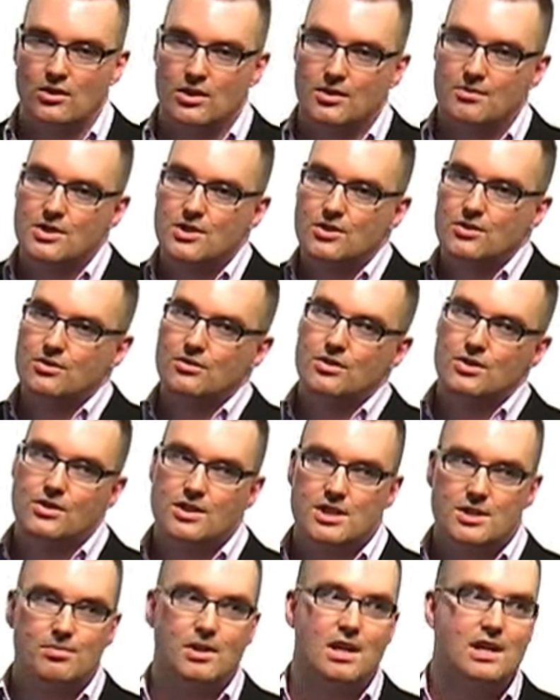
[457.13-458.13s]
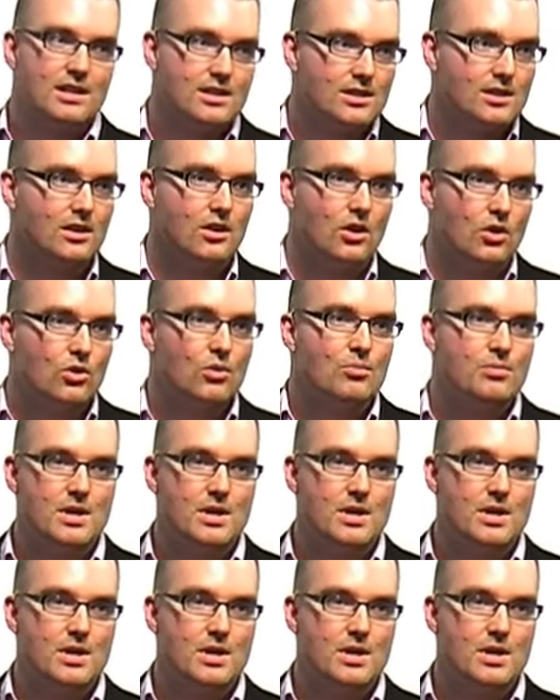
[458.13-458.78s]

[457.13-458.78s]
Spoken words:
and it was to explain to local